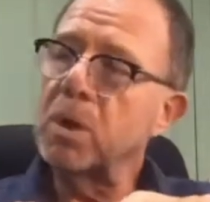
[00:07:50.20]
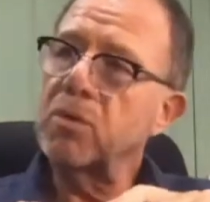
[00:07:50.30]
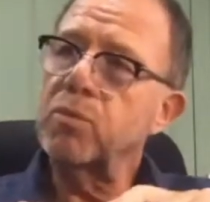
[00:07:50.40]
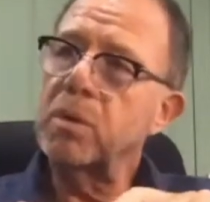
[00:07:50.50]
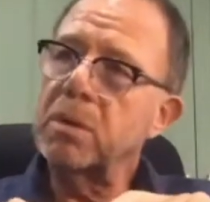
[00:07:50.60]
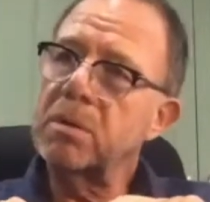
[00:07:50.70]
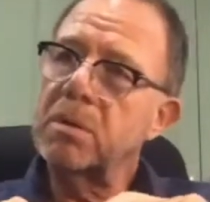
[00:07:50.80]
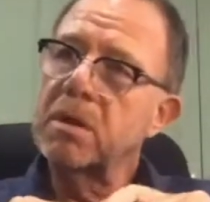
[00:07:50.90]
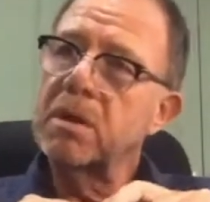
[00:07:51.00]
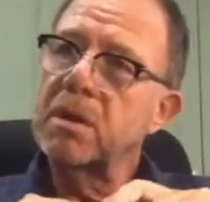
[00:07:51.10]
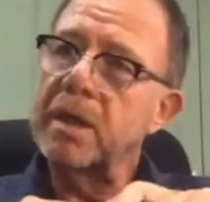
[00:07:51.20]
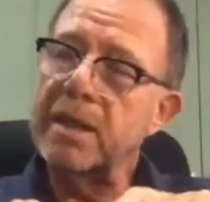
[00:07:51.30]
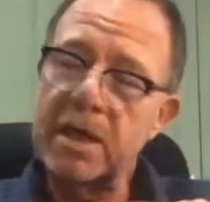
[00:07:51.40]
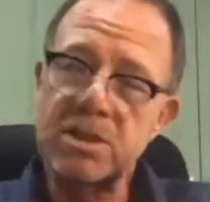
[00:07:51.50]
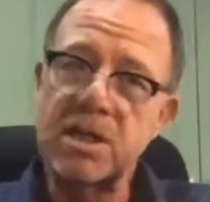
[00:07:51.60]
in excess of
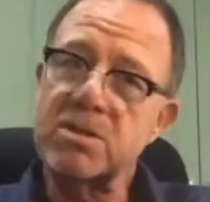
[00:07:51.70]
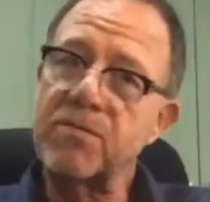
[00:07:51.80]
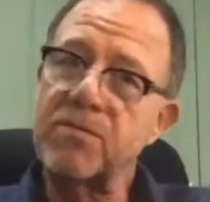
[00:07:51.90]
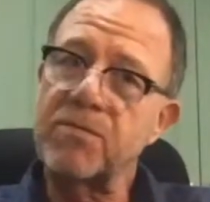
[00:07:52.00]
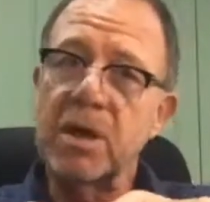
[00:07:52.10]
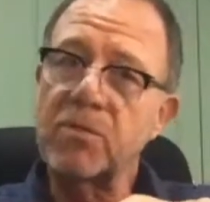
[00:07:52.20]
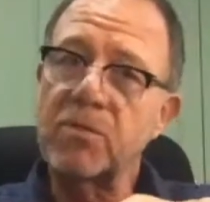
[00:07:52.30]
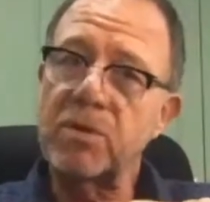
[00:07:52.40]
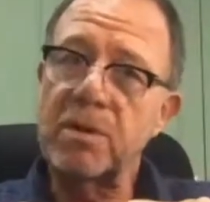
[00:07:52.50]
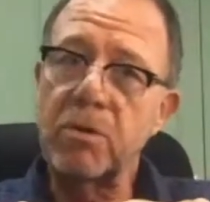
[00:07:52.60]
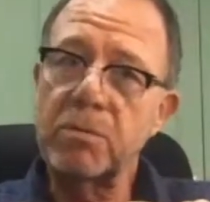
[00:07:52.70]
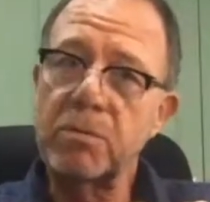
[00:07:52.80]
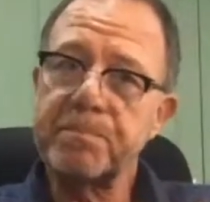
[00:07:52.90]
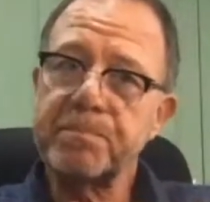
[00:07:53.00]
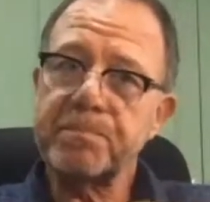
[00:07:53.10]
300 now,
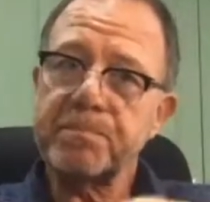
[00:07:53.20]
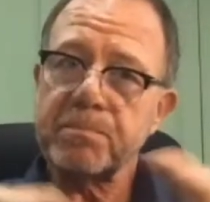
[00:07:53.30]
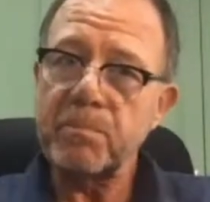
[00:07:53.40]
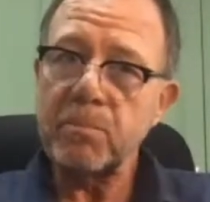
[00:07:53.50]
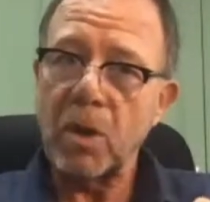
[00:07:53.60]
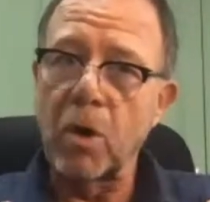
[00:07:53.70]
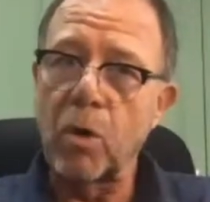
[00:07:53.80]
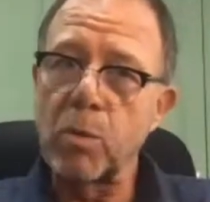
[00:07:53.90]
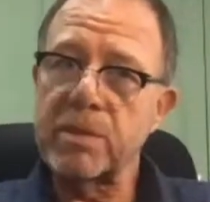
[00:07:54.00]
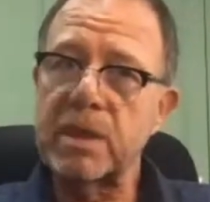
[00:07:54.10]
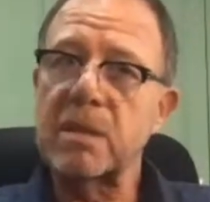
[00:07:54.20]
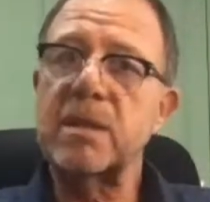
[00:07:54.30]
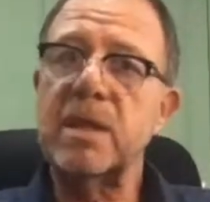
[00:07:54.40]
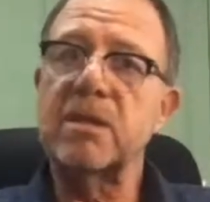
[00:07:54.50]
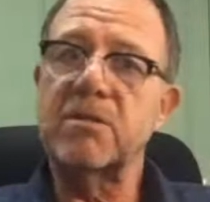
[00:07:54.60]
all within a 30-mile
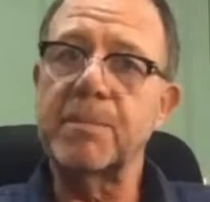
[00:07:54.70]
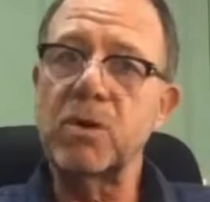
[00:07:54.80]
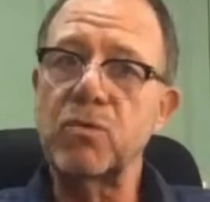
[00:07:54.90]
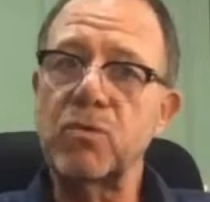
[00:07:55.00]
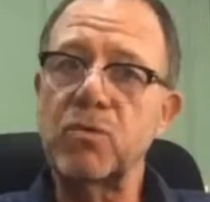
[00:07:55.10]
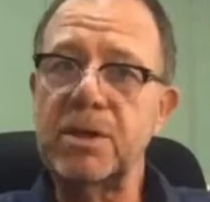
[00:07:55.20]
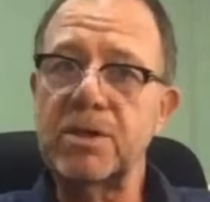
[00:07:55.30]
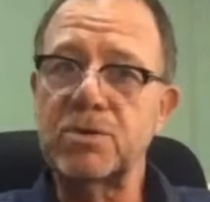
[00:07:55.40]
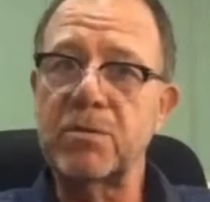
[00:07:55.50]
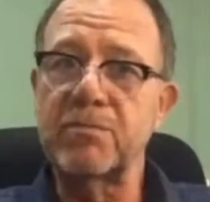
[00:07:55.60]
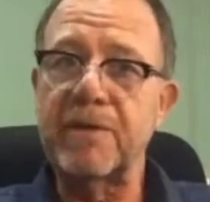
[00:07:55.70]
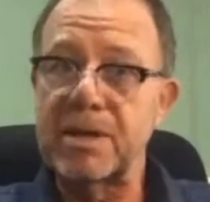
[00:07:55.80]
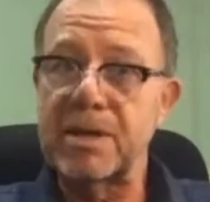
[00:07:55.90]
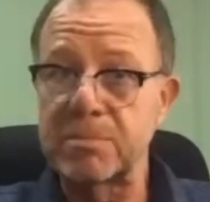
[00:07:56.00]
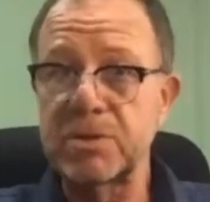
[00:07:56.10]
radius of Aston Business School.
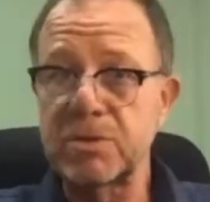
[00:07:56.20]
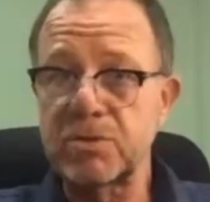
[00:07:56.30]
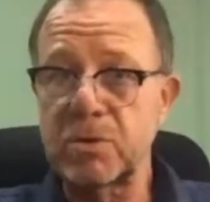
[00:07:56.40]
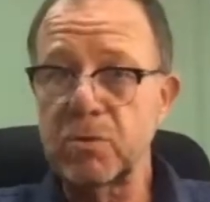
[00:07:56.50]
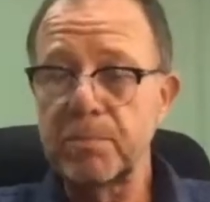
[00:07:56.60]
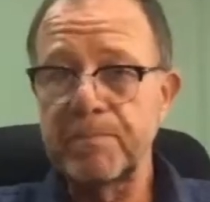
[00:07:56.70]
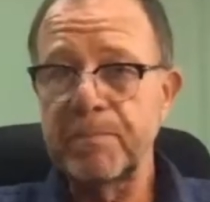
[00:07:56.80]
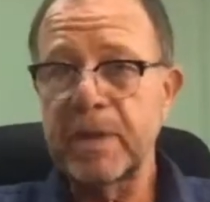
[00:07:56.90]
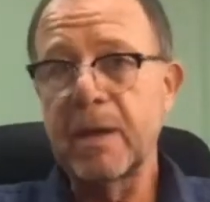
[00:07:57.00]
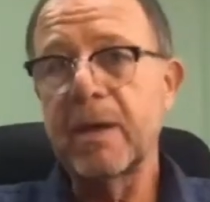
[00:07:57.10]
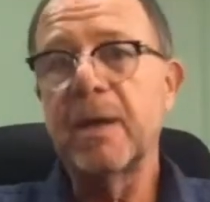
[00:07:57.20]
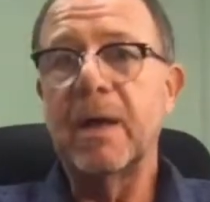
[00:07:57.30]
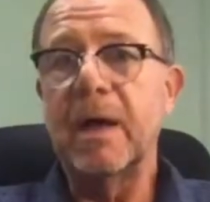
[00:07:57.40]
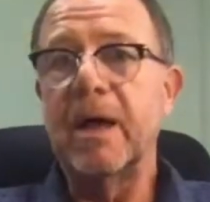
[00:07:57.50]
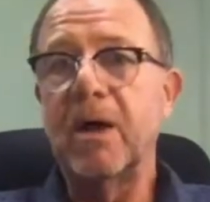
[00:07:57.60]
We've
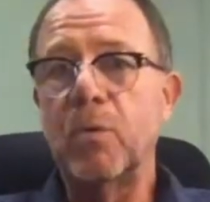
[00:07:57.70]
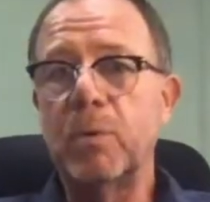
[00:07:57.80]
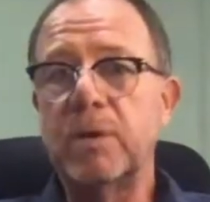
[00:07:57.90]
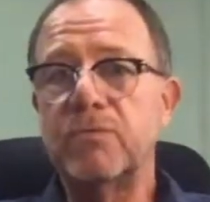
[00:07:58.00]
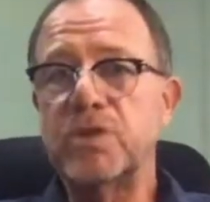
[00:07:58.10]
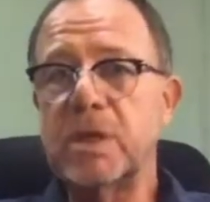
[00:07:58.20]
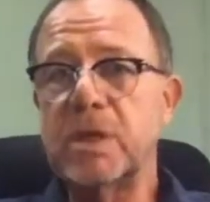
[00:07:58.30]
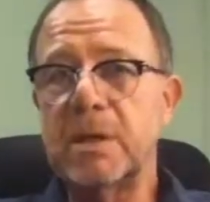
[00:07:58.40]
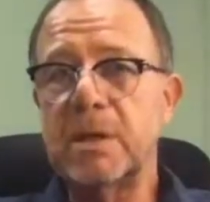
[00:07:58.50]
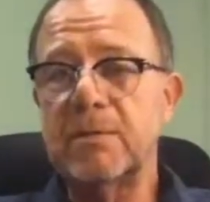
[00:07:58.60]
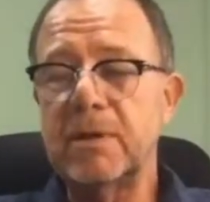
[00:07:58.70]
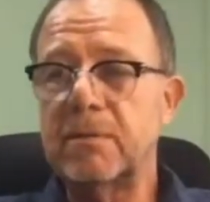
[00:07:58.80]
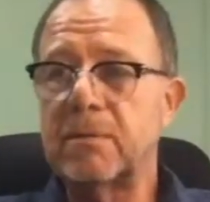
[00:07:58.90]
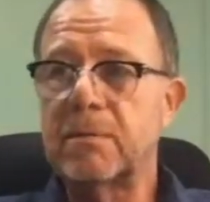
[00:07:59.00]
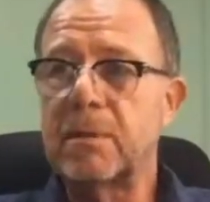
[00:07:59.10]
generated through
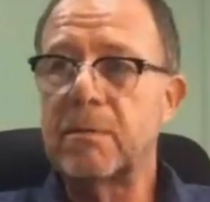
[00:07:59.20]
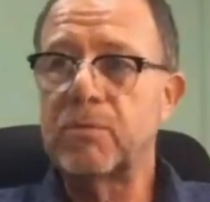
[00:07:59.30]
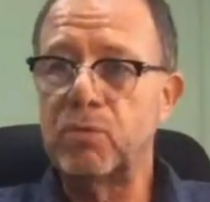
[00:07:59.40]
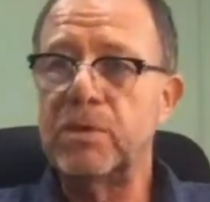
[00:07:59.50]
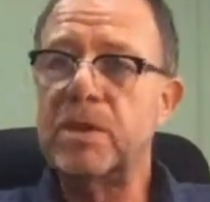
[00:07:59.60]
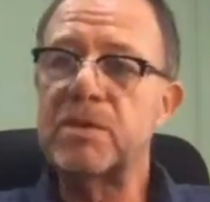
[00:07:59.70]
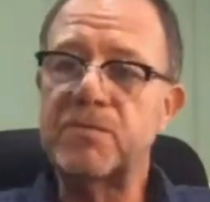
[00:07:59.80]
these firms in